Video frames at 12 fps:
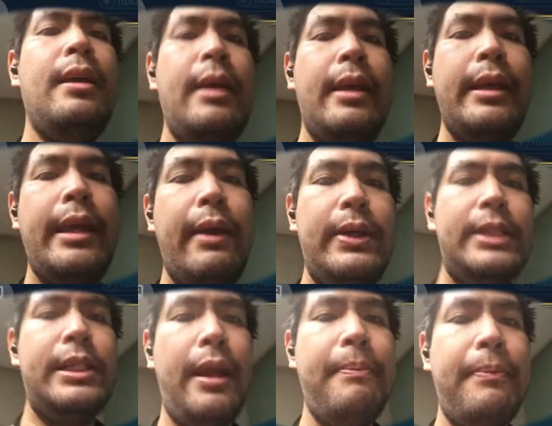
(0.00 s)
carry
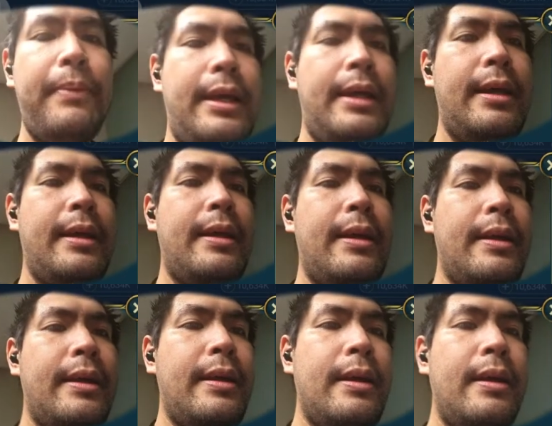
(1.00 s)
champ.
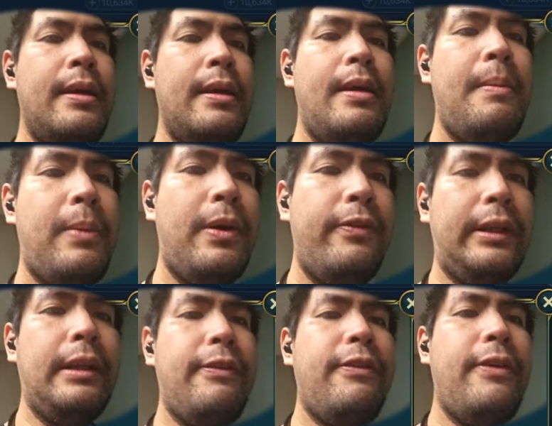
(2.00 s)

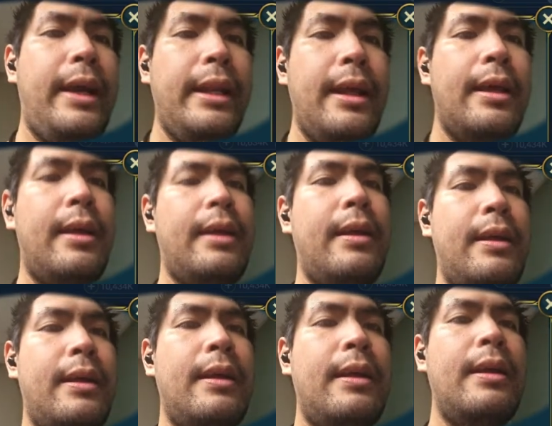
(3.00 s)
Perfectly fine.
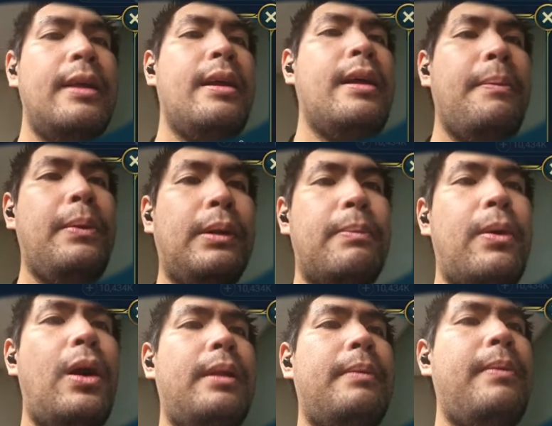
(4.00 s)
Put
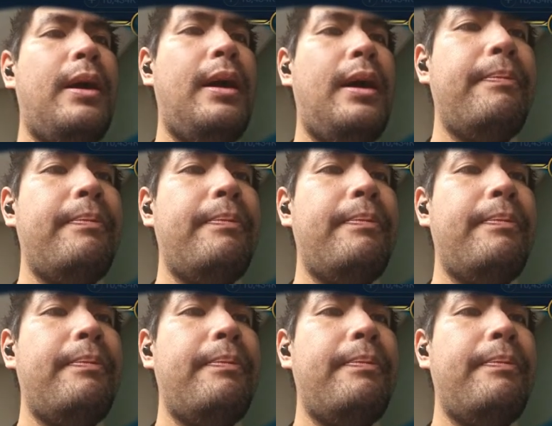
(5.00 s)
Broadmoor up.